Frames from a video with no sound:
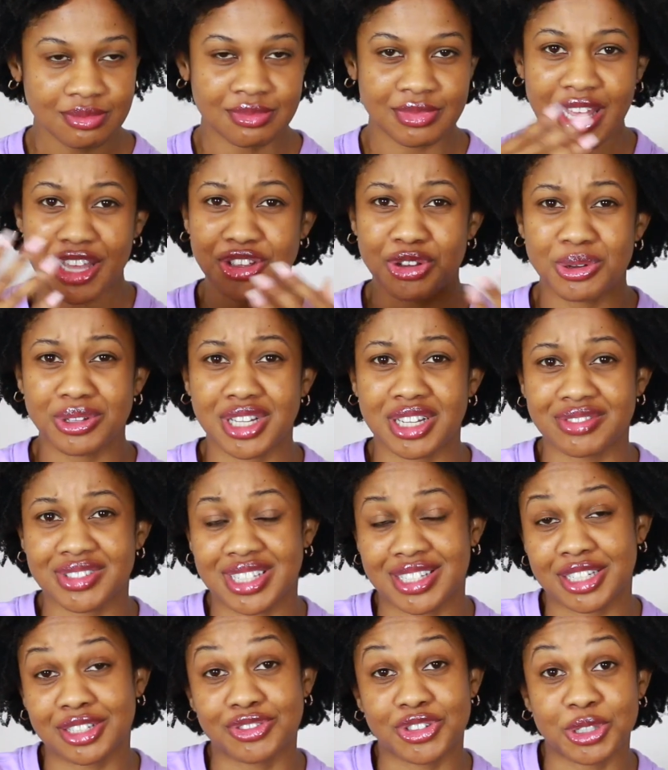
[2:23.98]
that you'll love
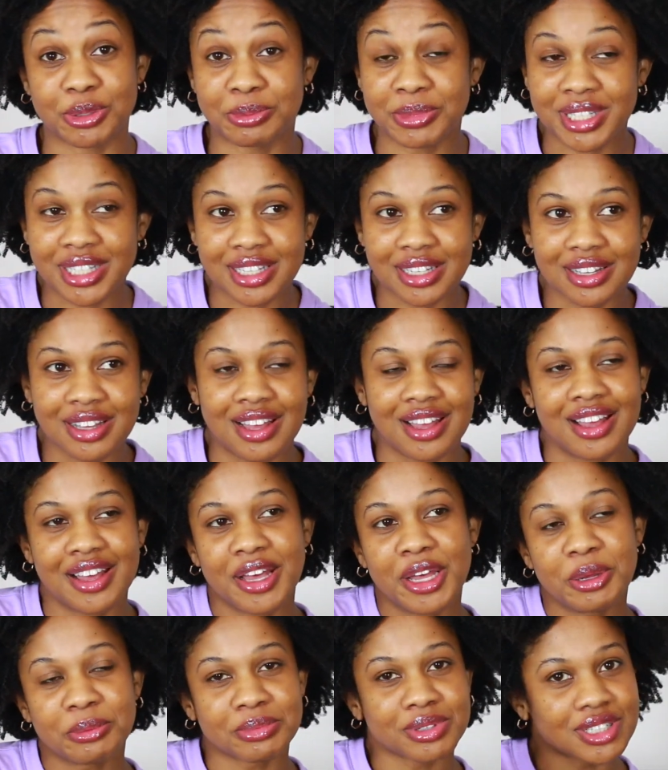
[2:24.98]
to give to me.
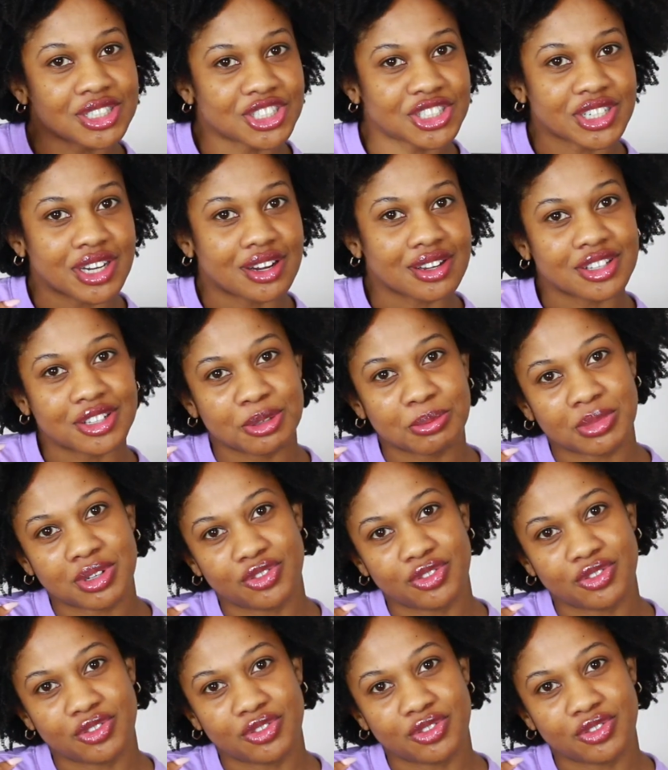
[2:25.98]
Please share them.